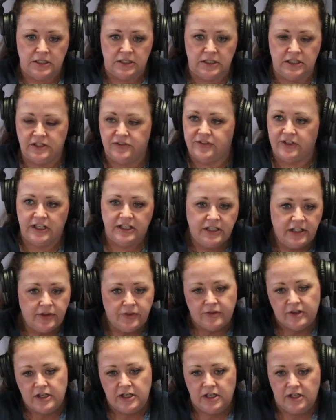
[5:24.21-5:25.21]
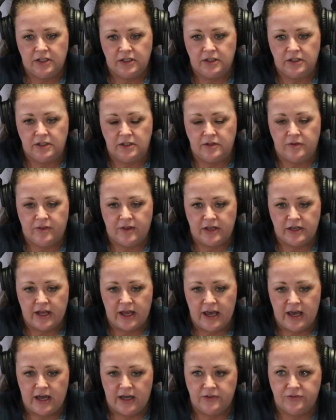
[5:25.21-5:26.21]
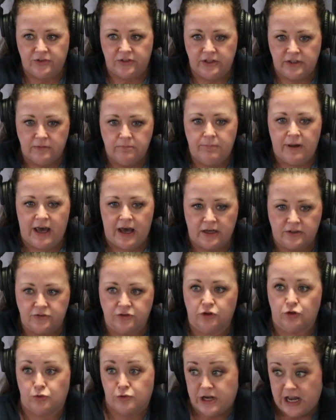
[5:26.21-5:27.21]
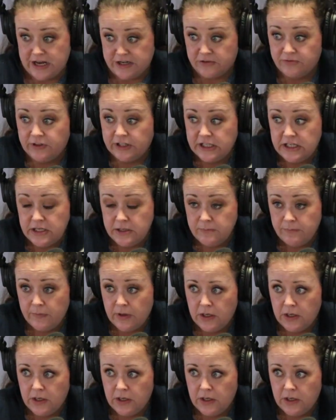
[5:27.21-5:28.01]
it's anything that has an impact creatively.